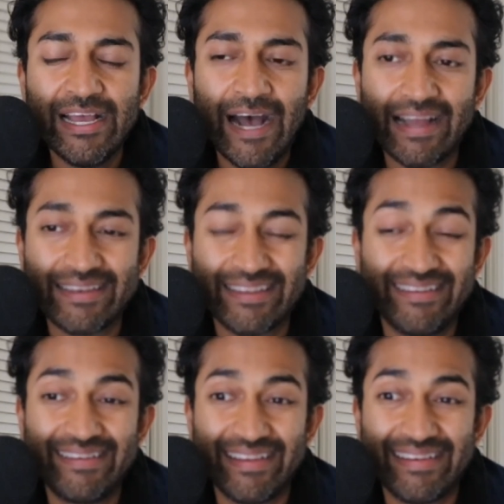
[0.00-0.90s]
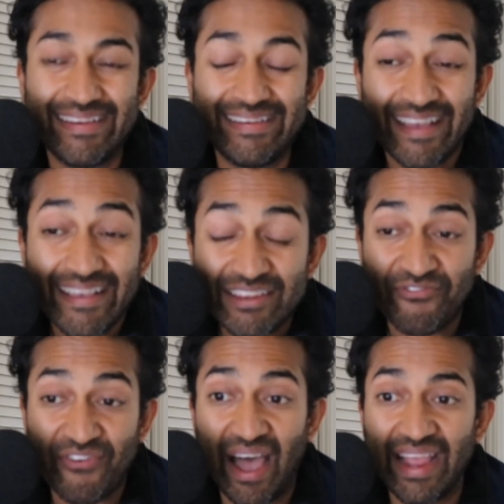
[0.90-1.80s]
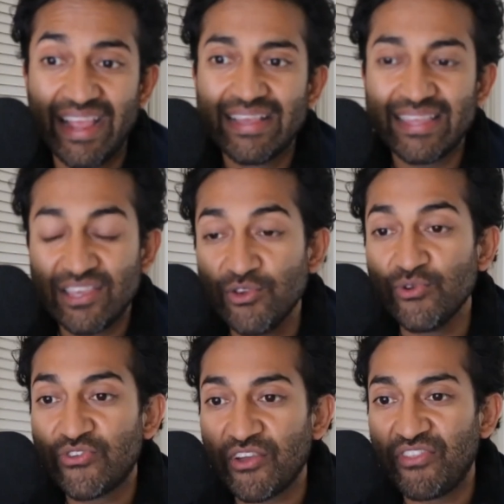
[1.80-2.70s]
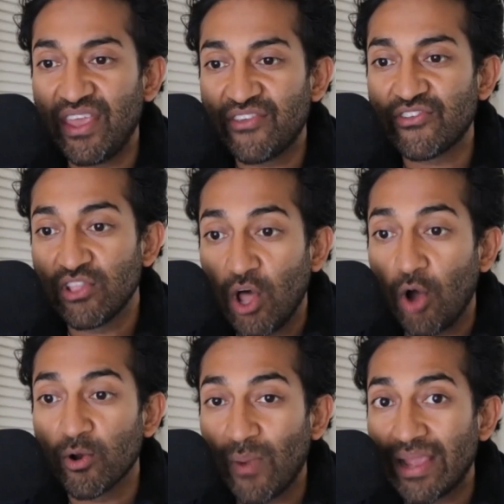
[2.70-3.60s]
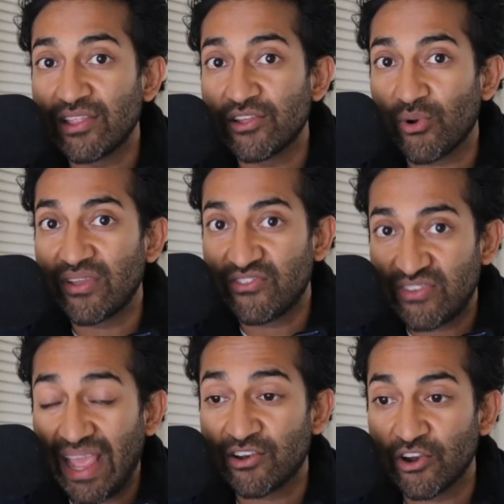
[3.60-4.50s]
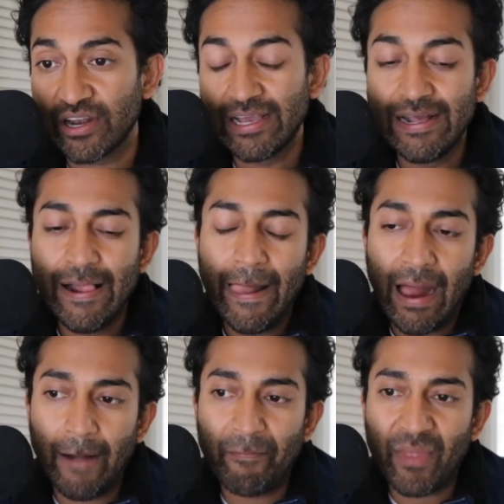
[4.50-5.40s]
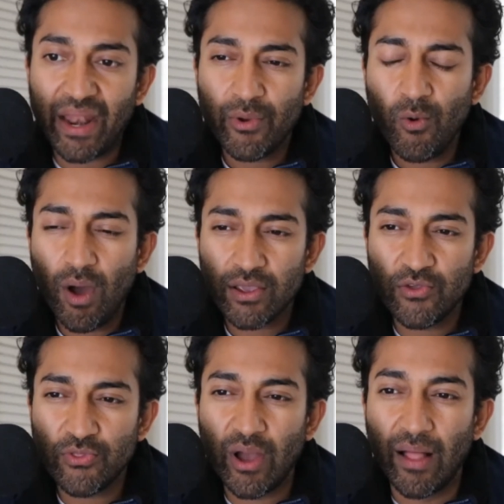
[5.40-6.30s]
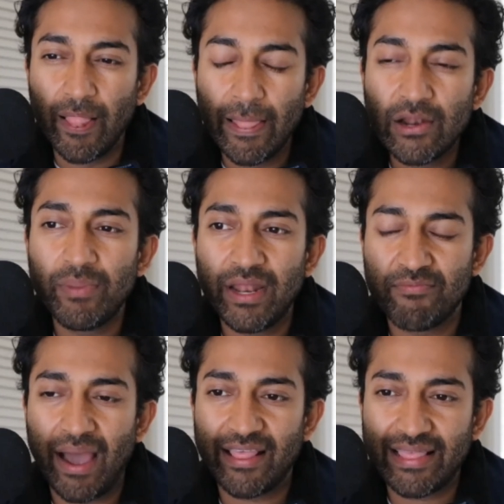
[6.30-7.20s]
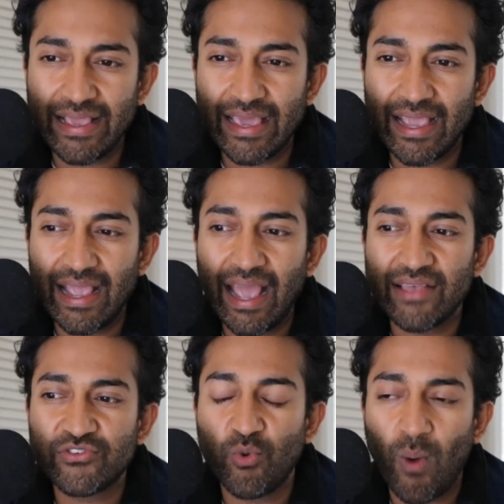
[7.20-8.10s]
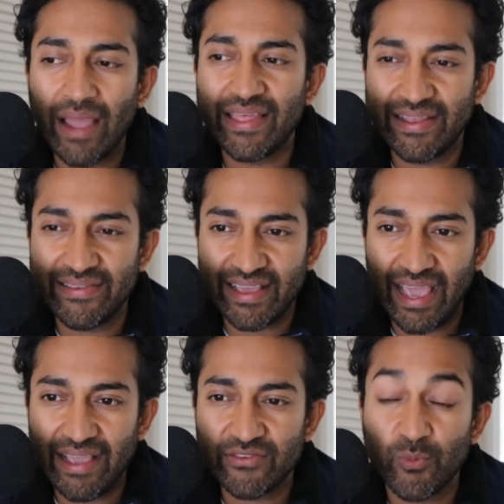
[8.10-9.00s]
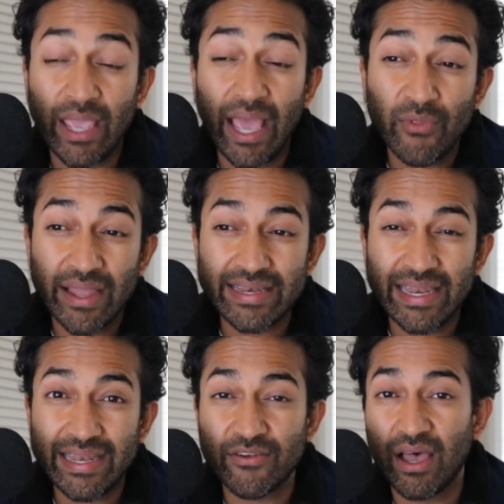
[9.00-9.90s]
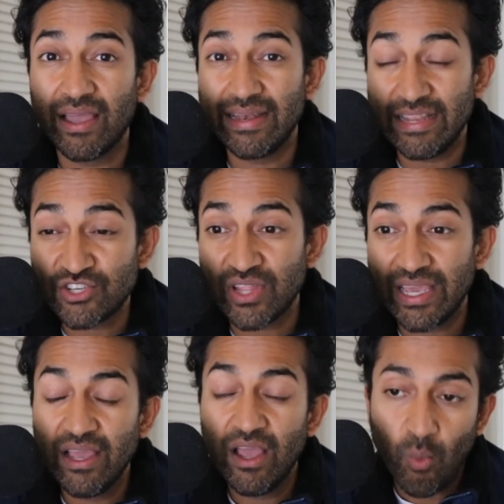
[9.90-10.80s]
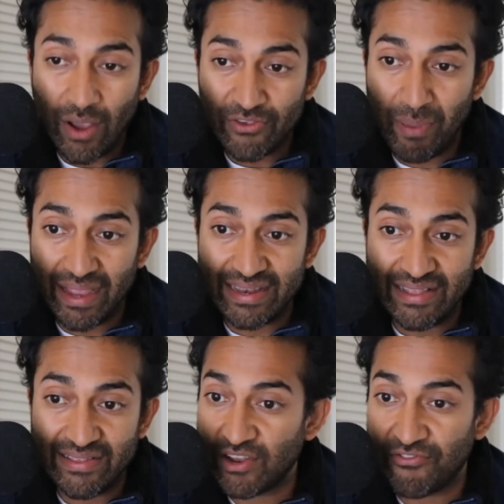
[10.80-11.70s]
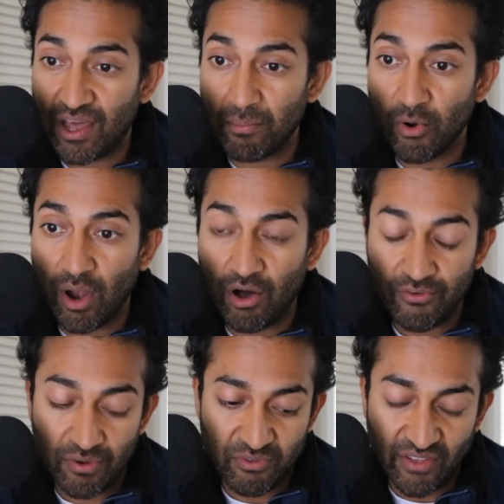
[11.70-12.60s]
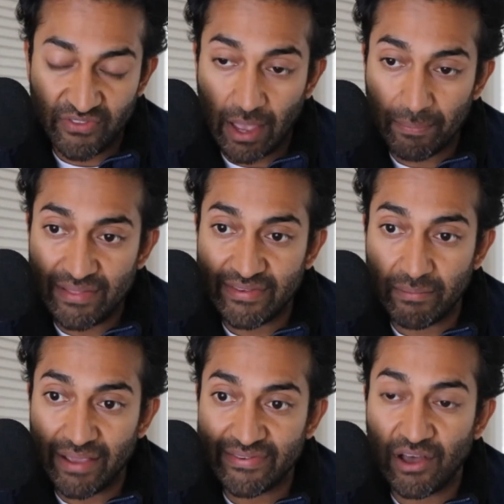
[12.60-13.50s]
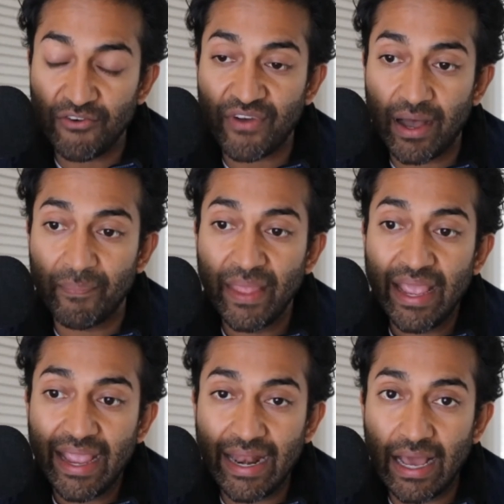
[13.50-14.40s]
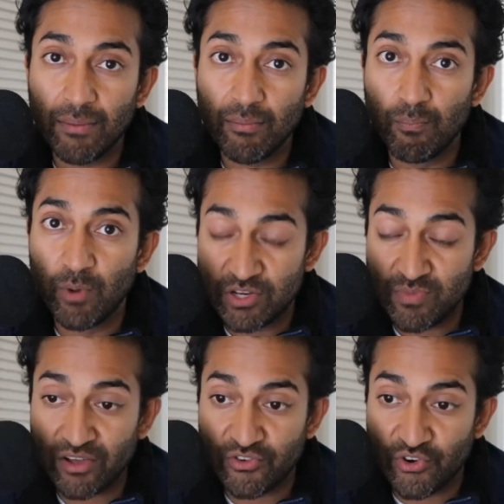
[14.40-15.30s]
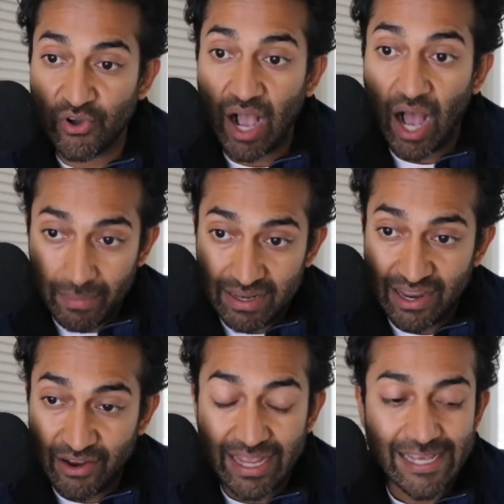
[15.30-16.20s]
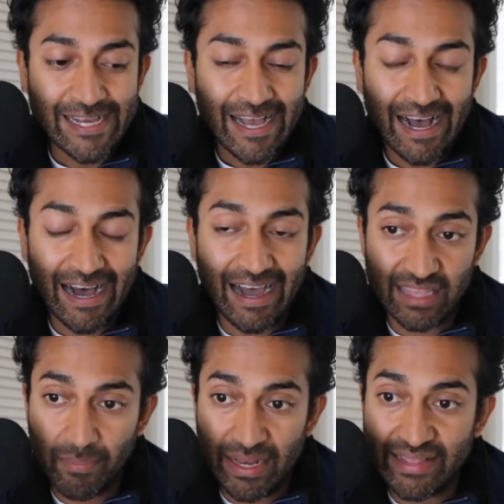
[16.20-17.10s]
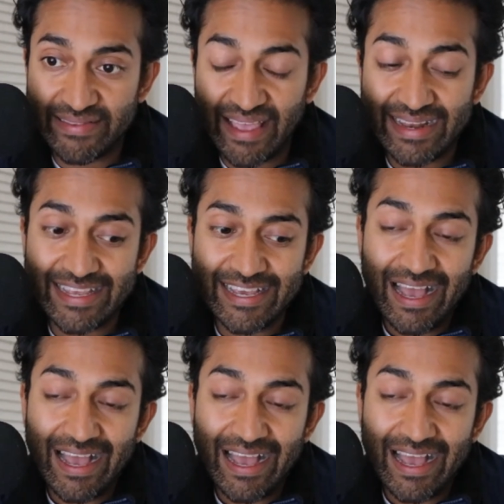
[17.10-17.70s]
uh, to, to to justify the use of this lower regulatory standard um, and I want to walk you through a little bit of my thinking as to why that is the case. We outlined it uh, initially, Wes Pegden, Stefan Baral from Johns Hopkins, and myself um, in a British Medical Journal commentary uh, on the opinion site.